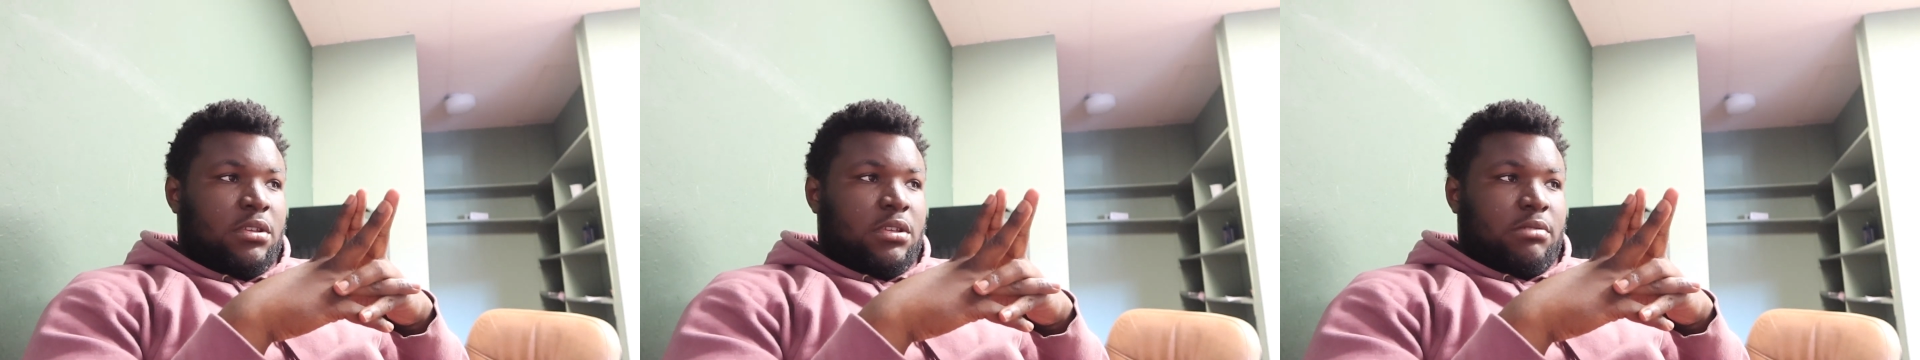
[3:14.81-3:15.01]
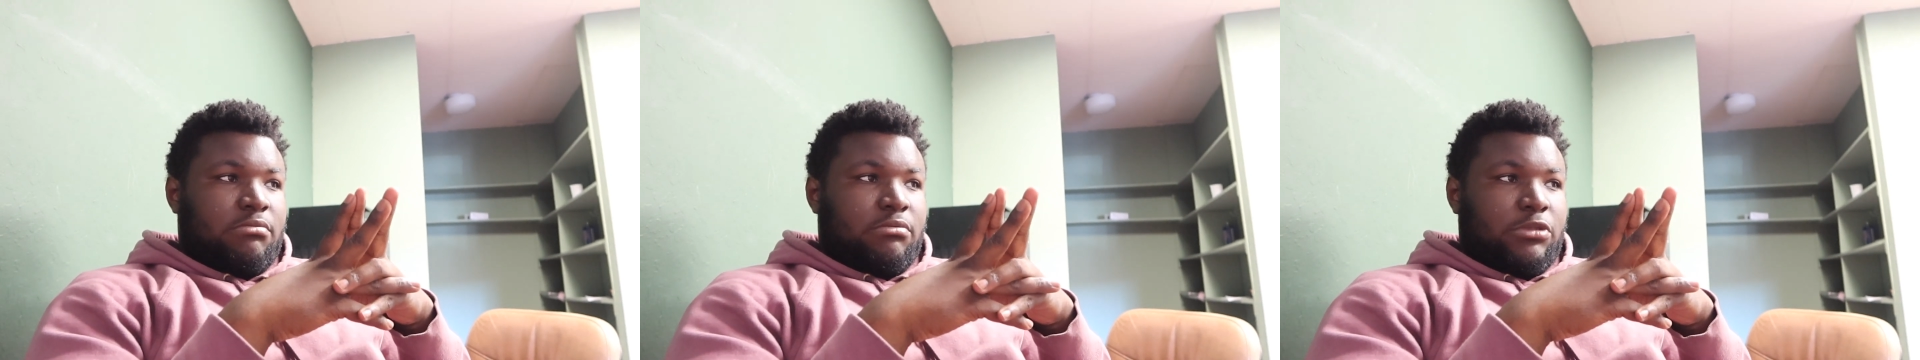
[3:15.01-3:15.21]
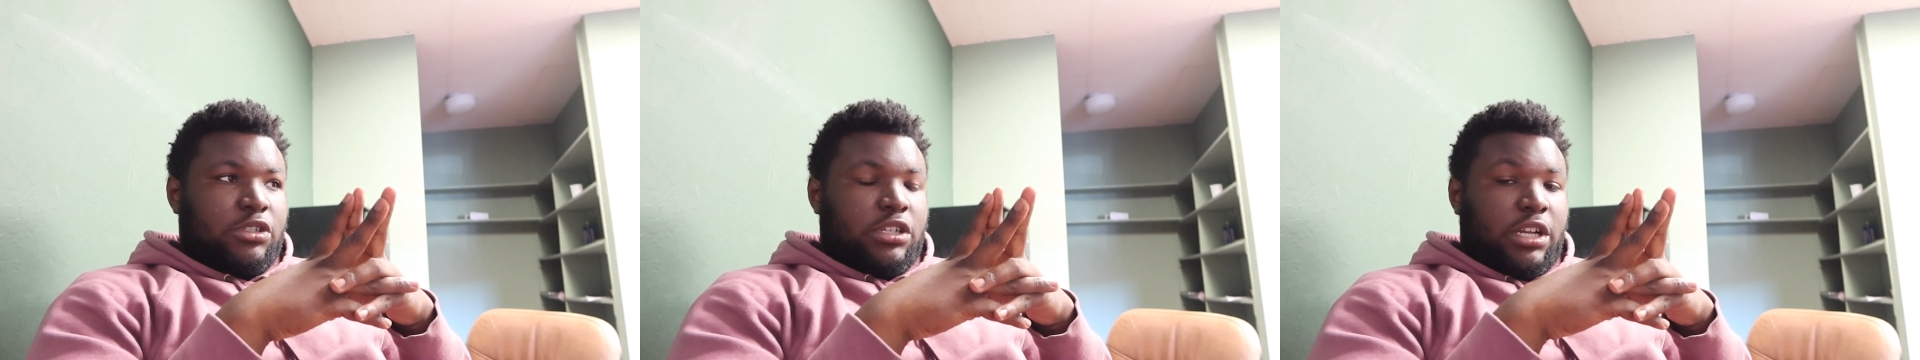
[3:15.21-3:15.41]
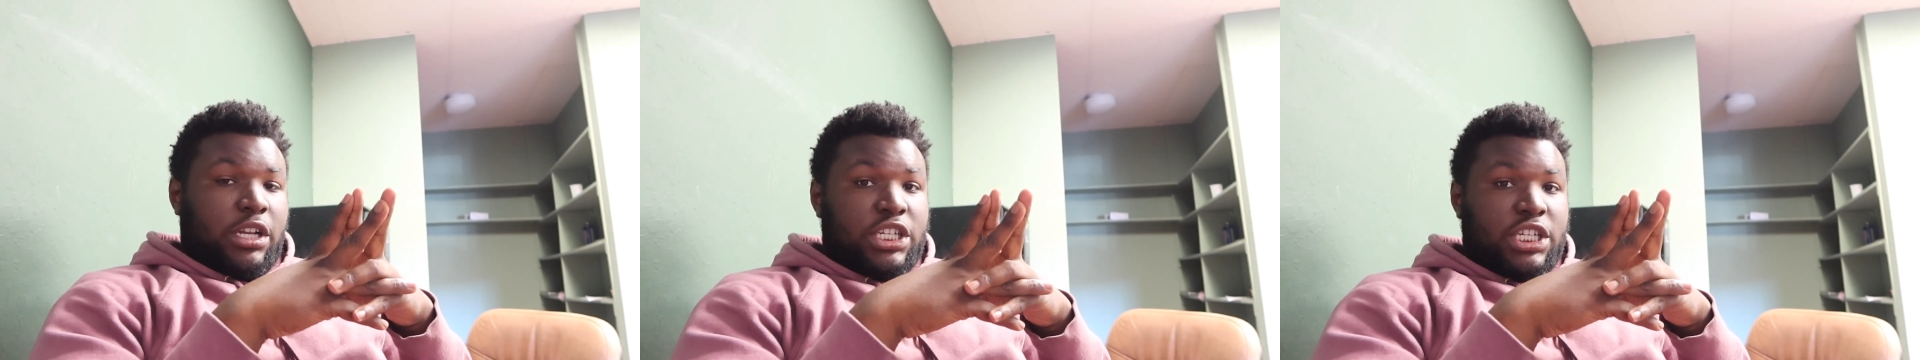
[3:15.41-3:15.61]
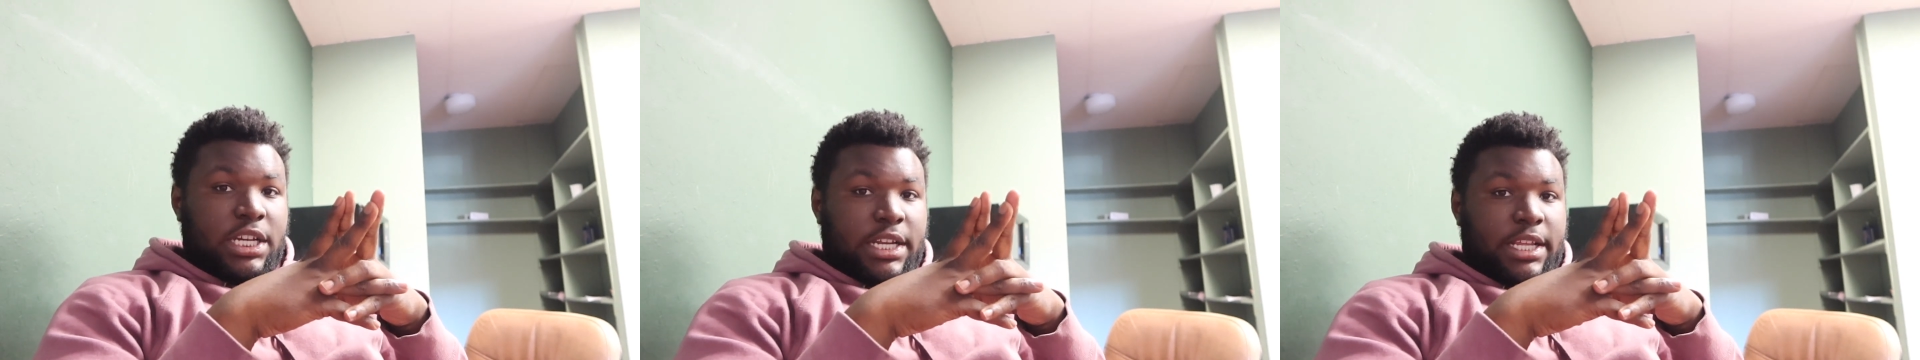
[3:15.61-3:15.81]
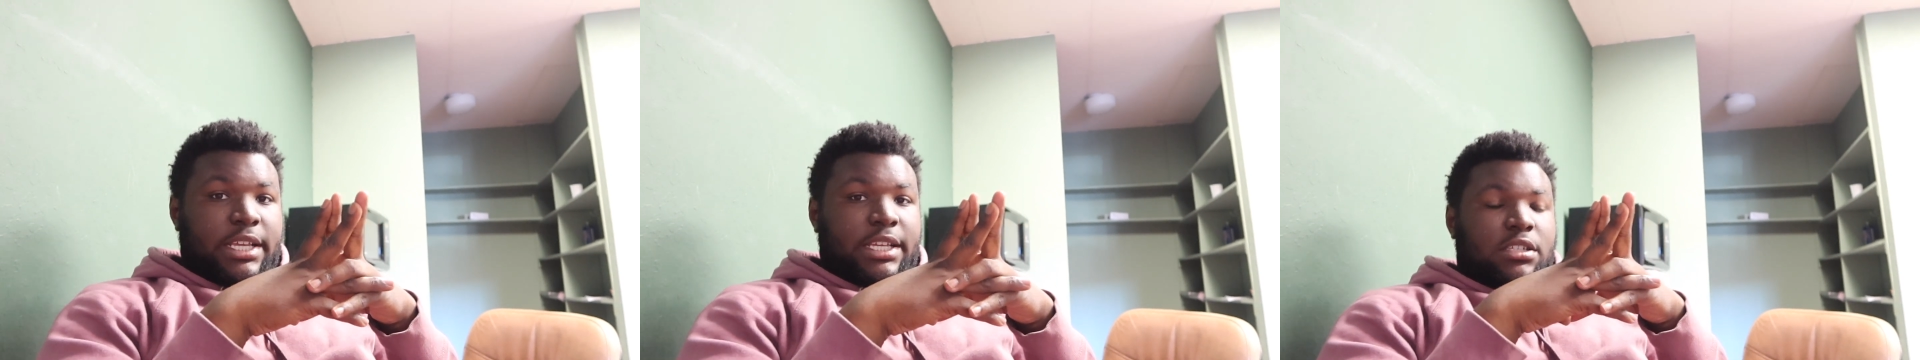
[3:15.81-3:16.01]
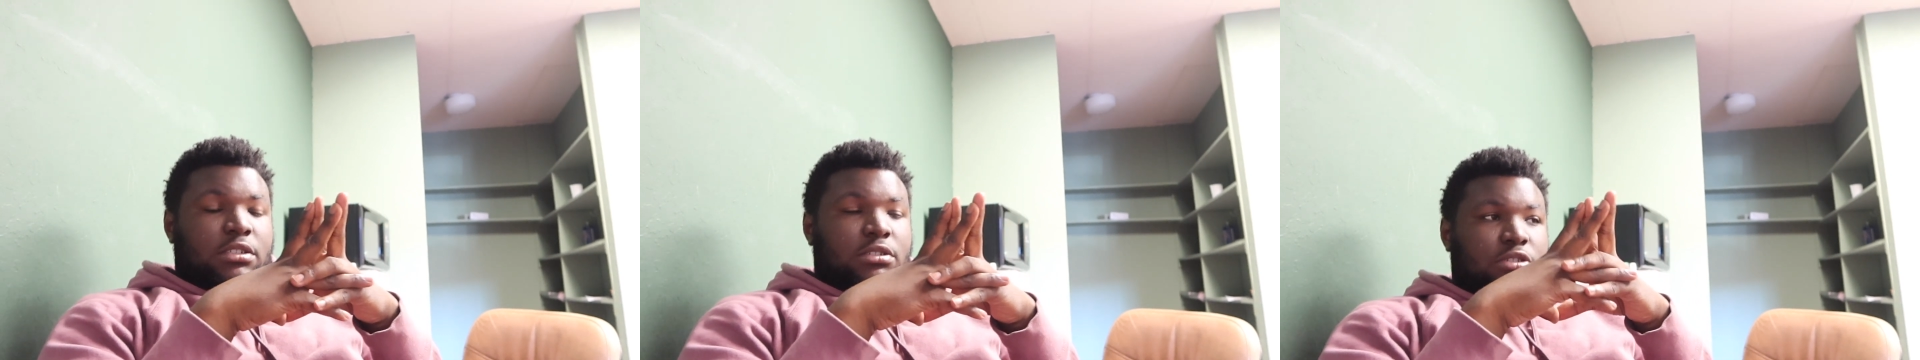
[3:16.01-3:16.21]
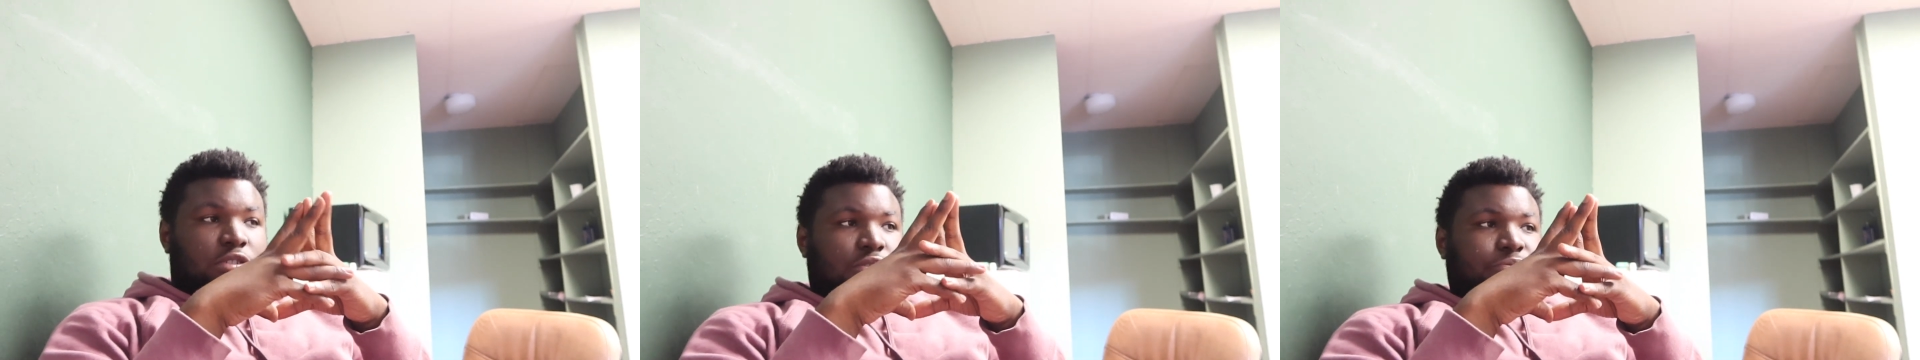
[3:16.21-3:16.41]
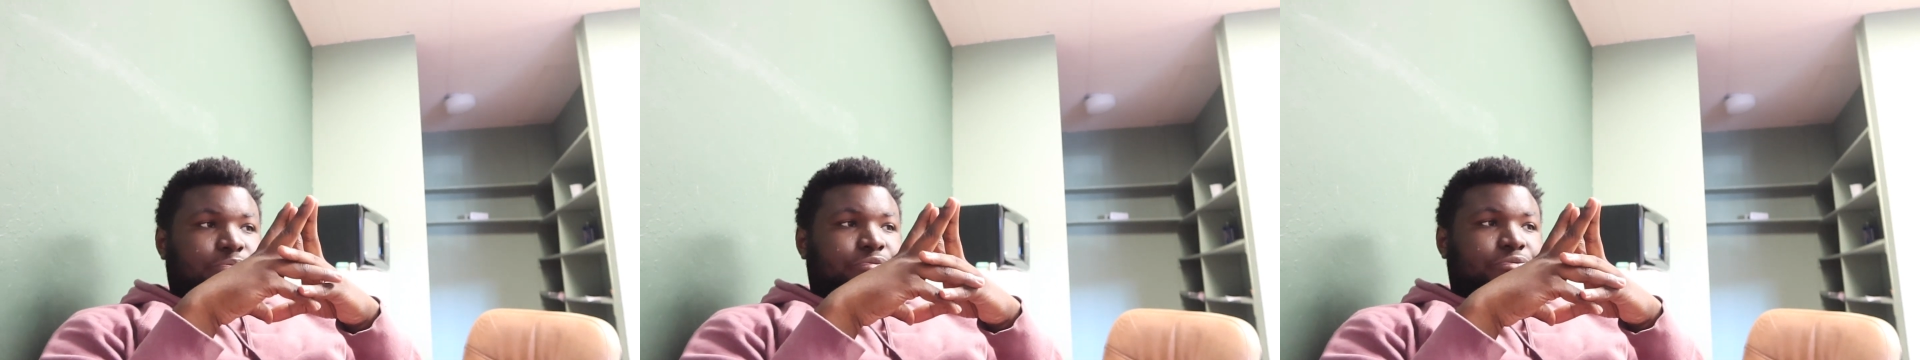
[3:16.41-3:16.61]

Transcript: I'm gonna change,